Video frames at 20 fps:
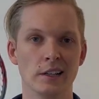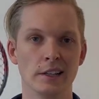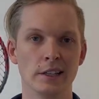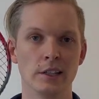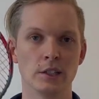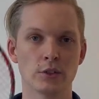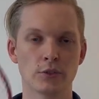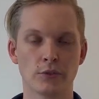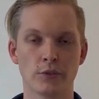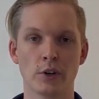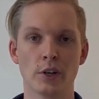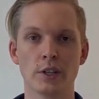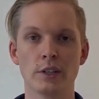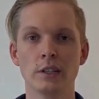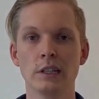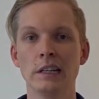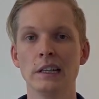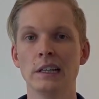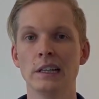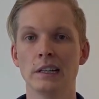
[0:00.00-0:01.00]
It's
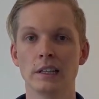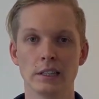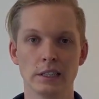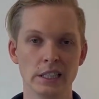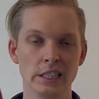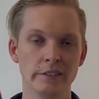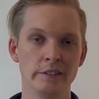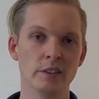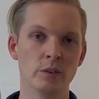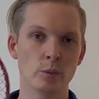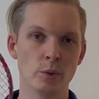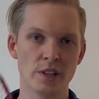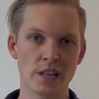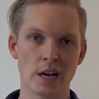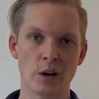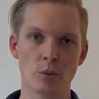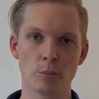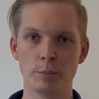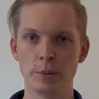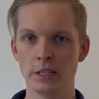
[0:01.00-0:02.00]
fun, even
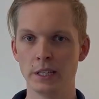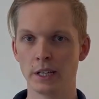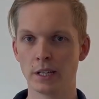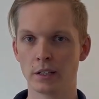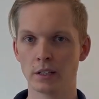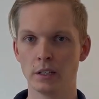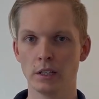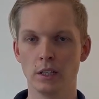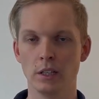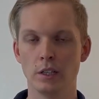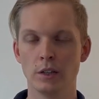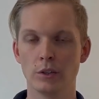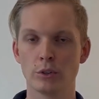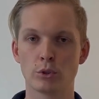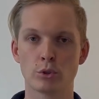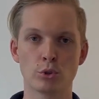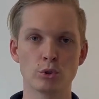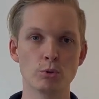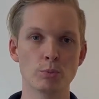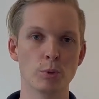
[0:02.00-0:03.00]
without being
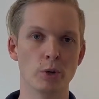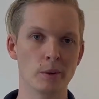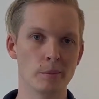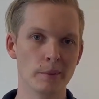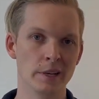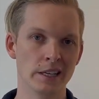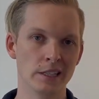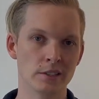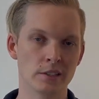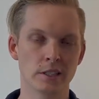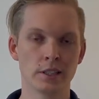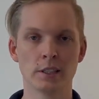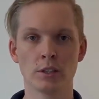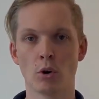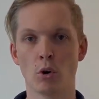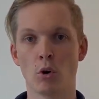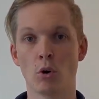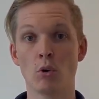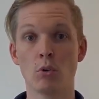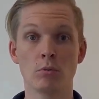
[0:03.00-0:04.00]
super amazing
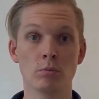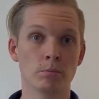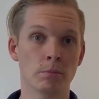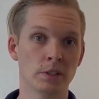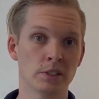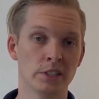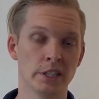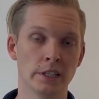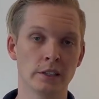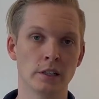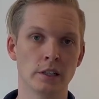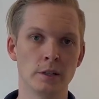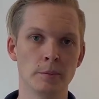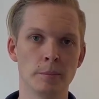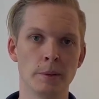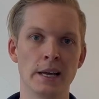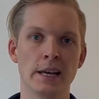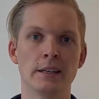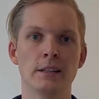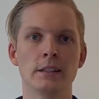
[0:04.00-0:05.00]
or particularly
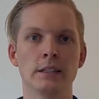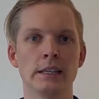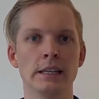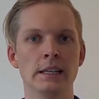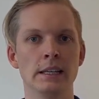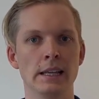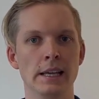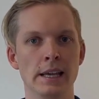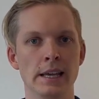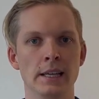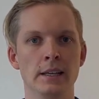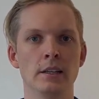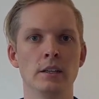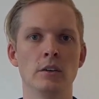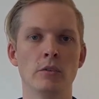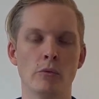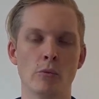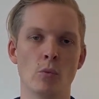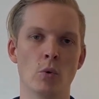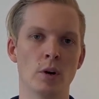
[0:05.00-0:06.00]
bad in
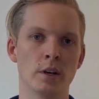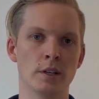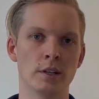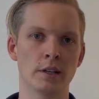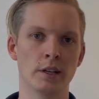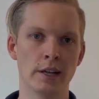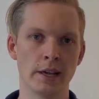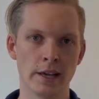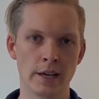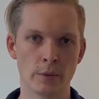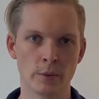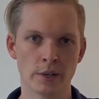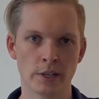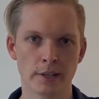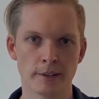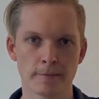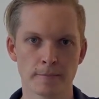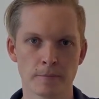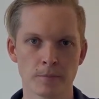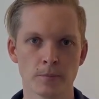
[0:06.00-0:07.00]
any one
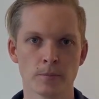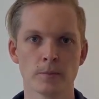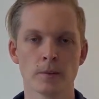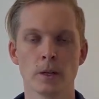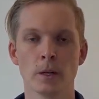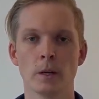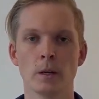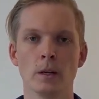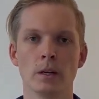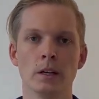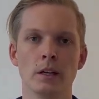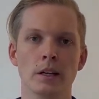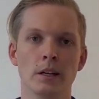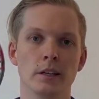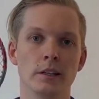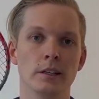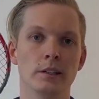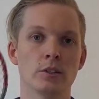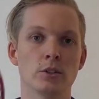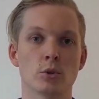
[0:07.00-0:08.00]
area.
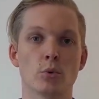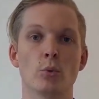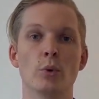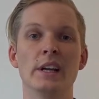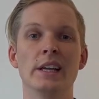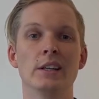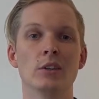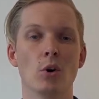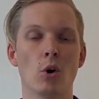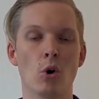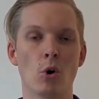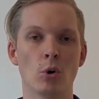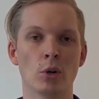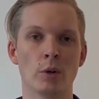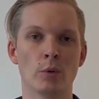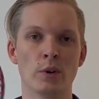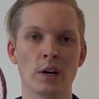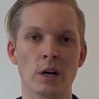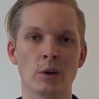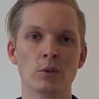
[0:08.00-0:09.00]
It's great all
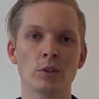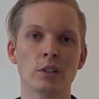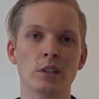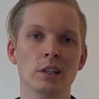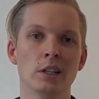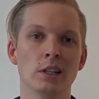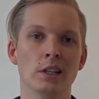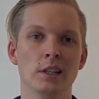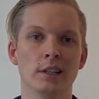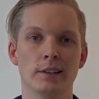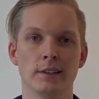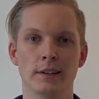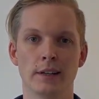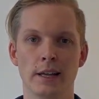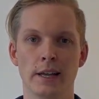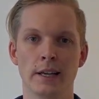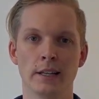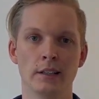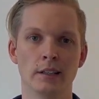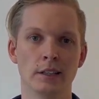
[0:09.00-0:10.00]
around,
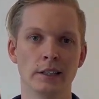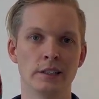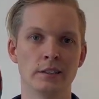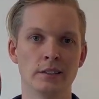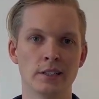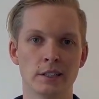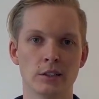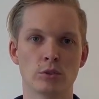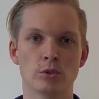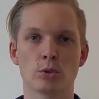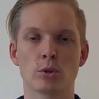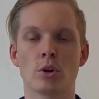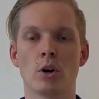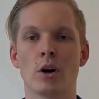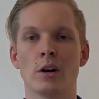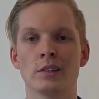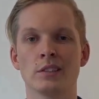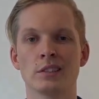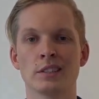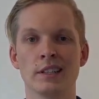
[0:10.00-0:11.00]
and it tends to
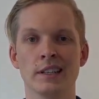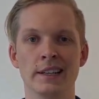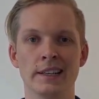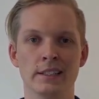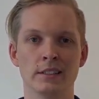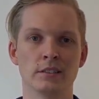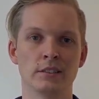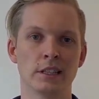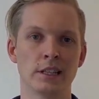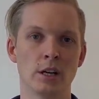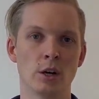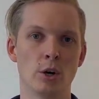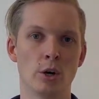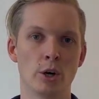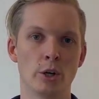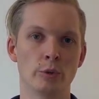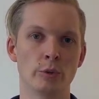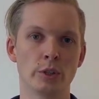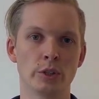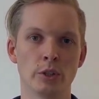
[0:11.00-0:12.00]
cost less than
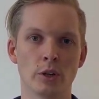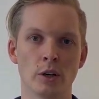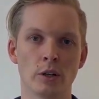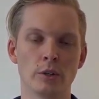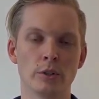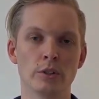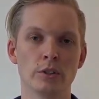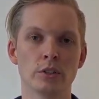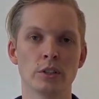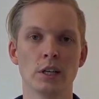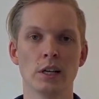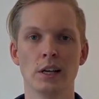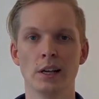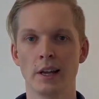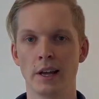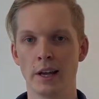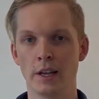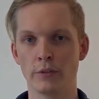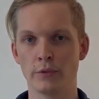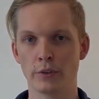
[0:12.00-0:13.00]
$100,
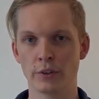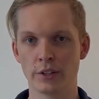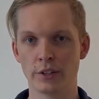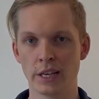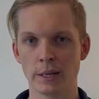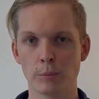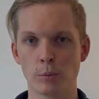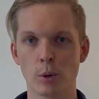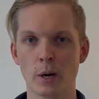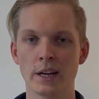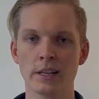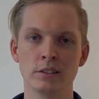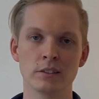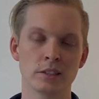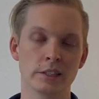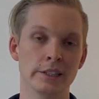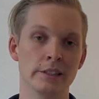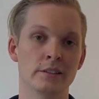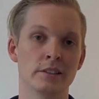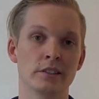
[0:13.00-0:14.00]
and for that price
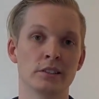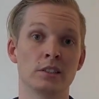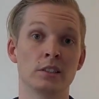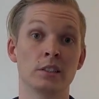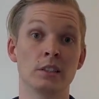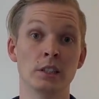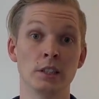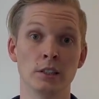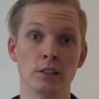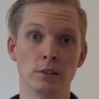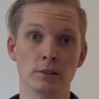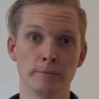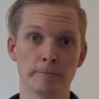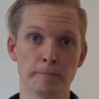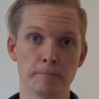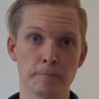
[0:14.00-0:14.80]
it's a steal.